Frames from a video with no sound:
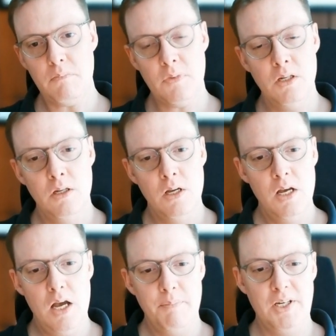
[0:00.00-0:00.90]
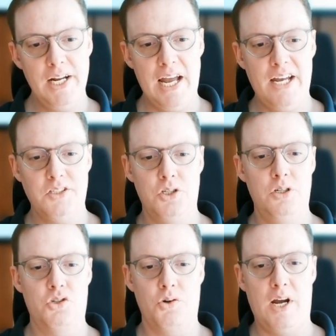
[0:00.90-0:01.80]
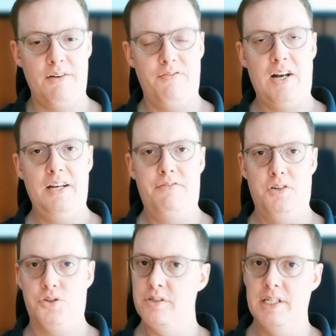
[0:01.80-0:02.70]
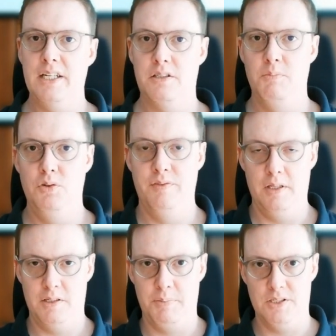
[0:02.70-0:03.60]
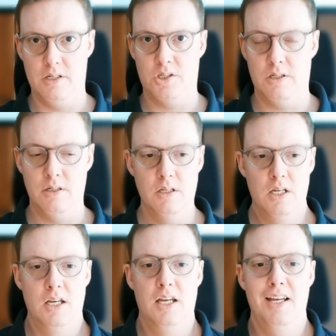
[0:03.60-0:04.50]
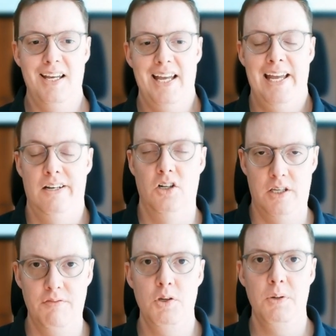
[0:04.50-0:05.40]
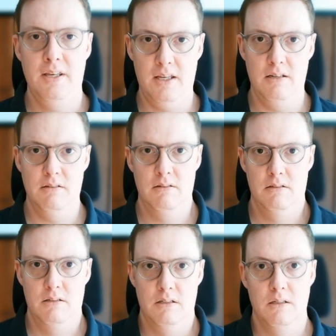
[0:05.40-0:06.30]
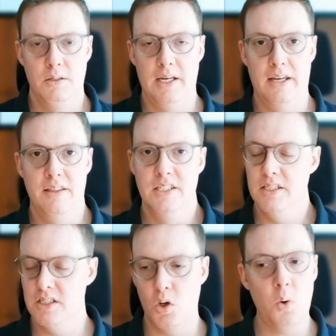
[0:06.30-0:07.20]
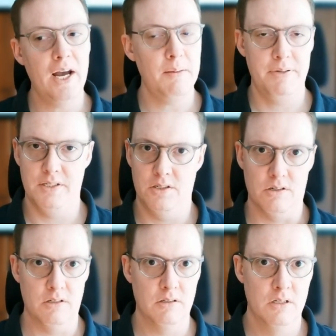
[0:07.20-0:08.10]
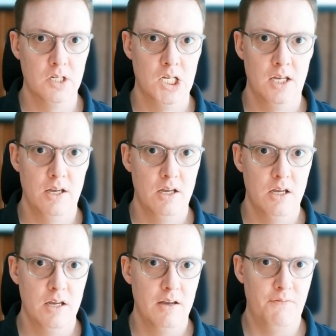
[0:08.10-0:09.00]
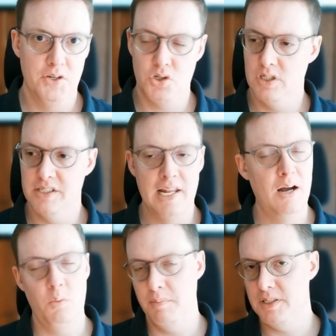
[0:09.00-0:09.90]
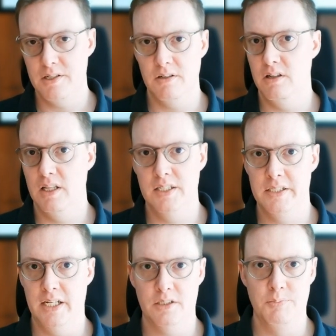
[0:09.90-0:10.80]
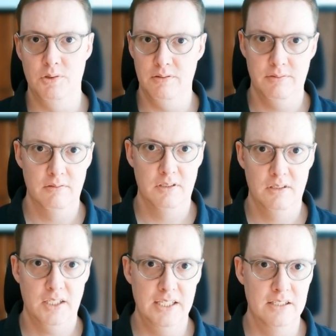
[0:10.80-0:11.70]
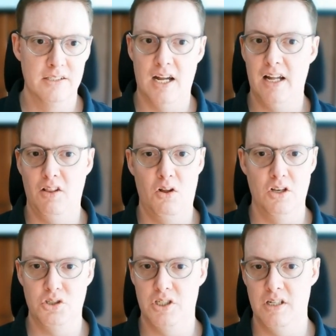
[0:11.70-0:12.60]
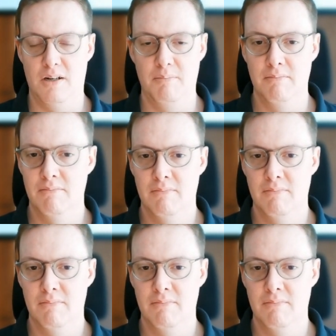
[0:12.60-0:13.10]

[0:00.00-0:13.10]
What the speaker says: I'm going to ask you to try to find Fischer's next move in this position. And I'll give you a hint, okay? This is a quiet position. Fischer does not win material on his next move. He does not launch some